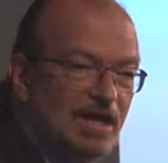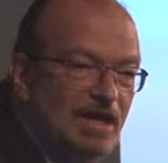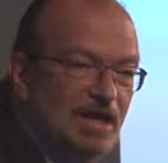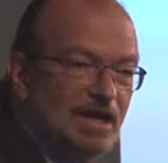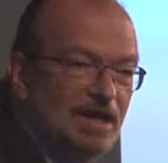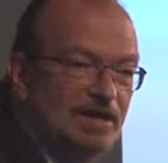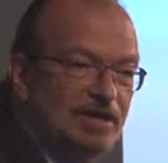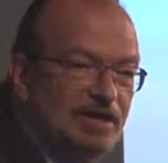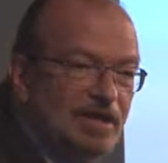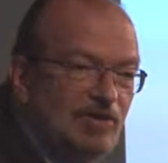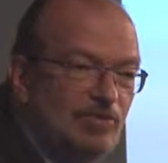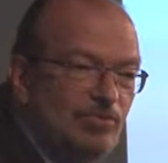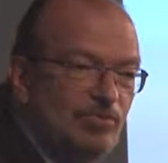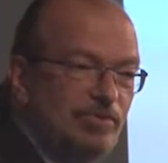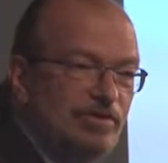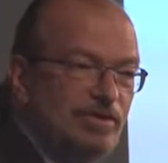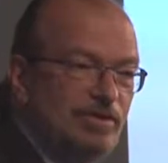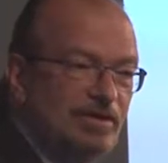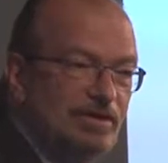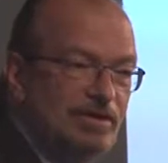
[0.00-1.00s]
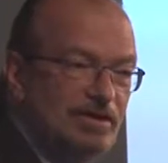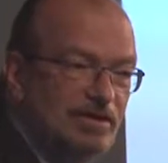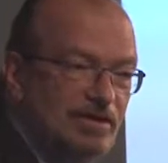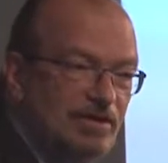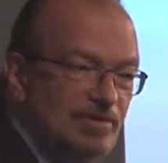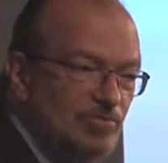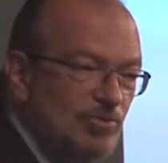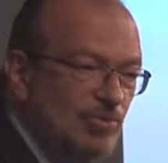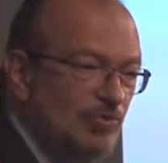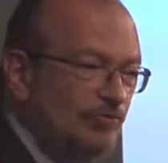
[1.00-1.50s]
And now
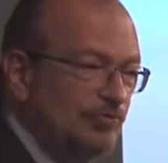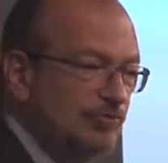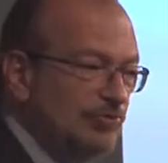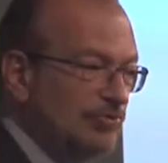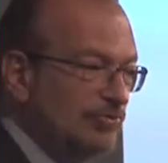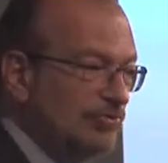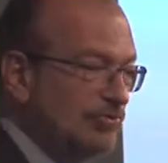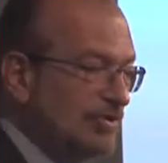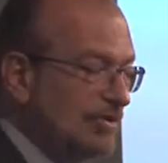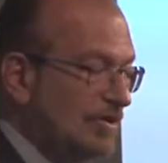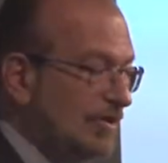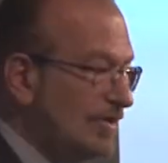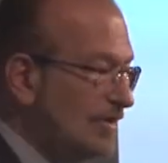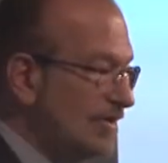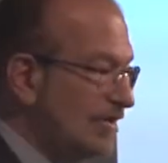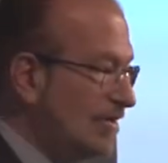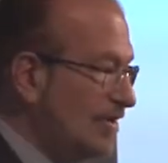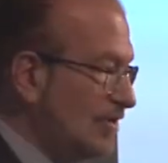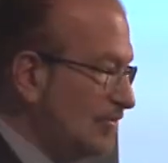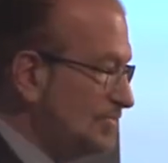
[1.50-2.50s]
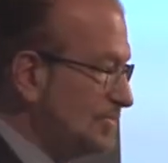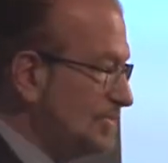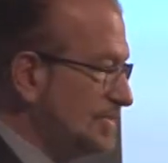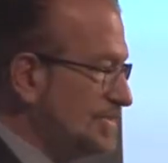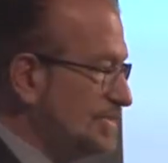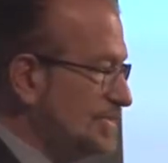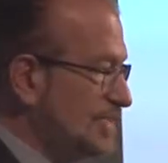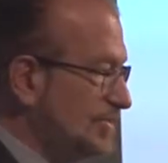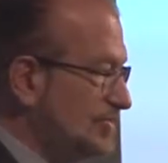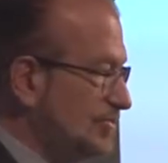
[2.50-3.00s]
we move to the closing
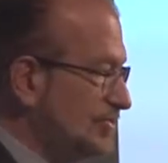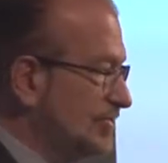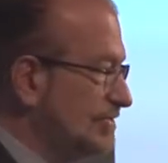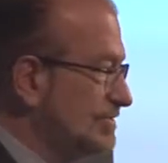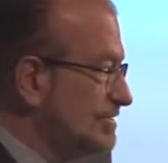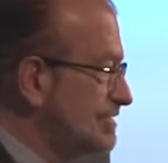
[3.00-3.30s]
session.